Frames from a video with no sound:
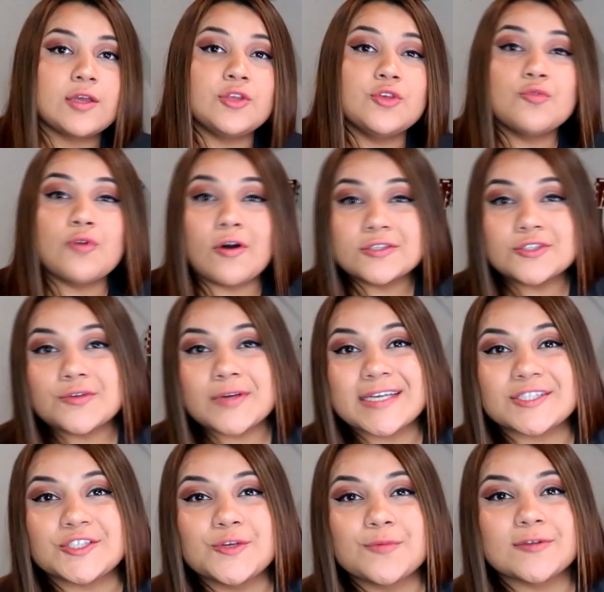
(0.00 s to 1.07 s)
You also
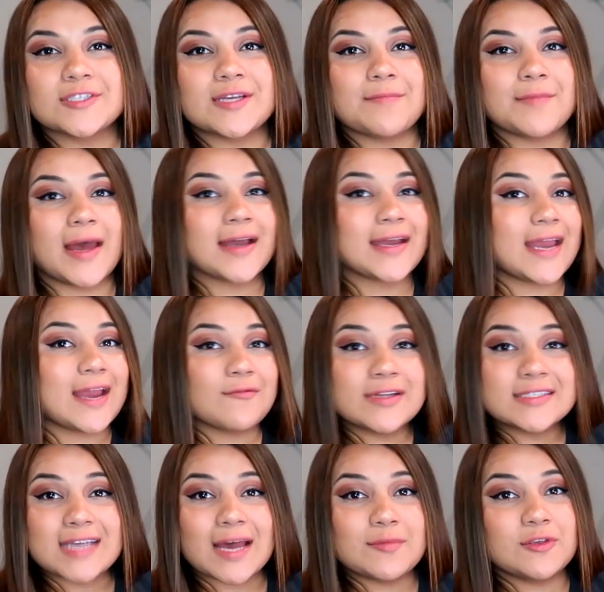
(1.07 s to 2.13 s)
get 2% back every
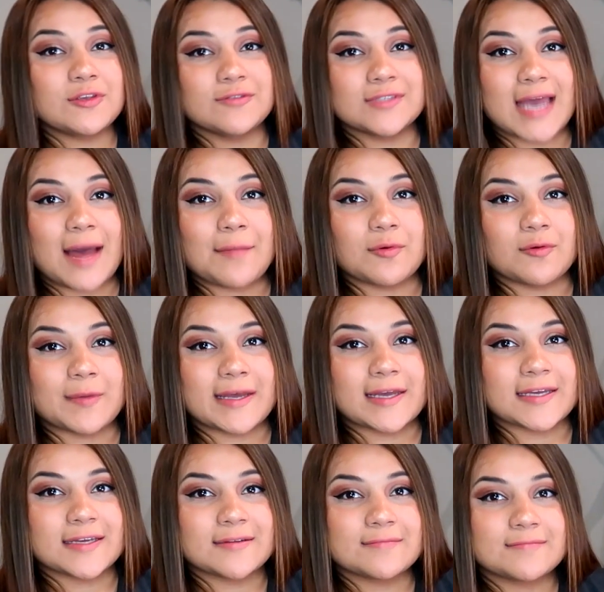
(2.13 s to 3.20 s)
time you use Apple
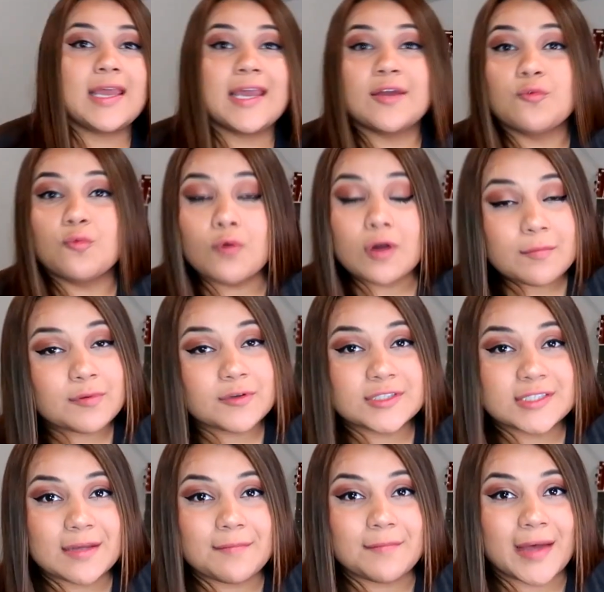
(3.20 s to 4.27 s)
Pay, and
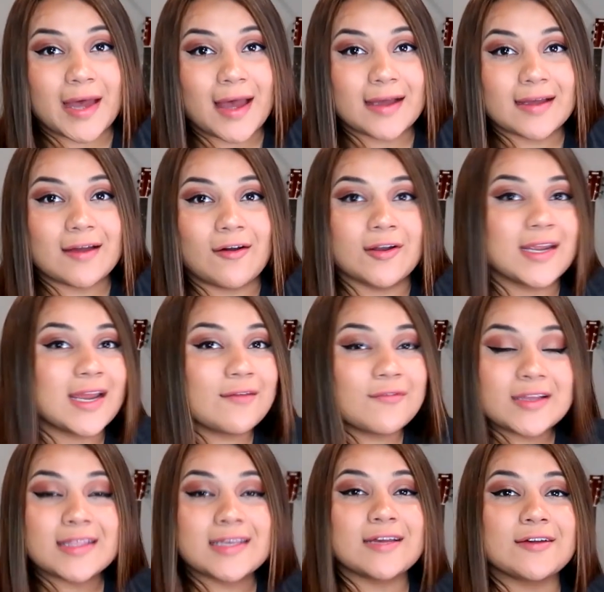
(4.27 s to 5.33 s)
1% back on
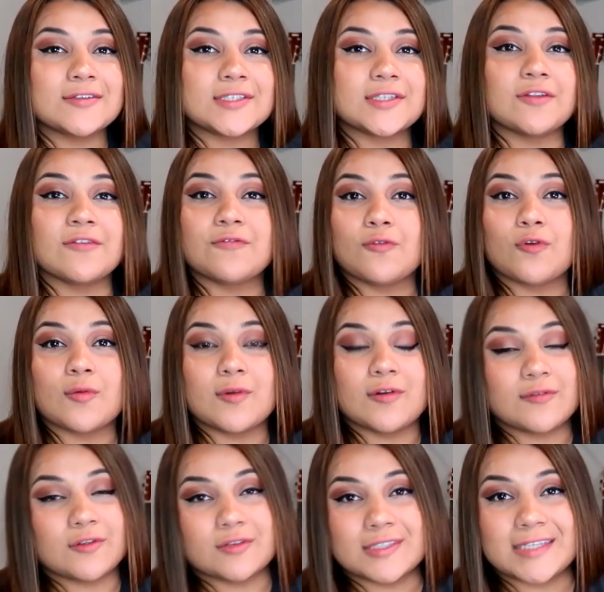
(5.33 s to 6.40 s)
everything else in the form
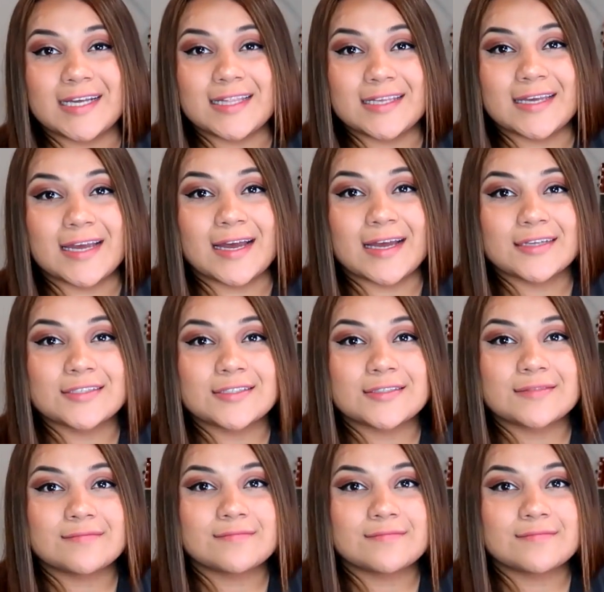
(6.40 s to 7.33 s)
of your daily cash.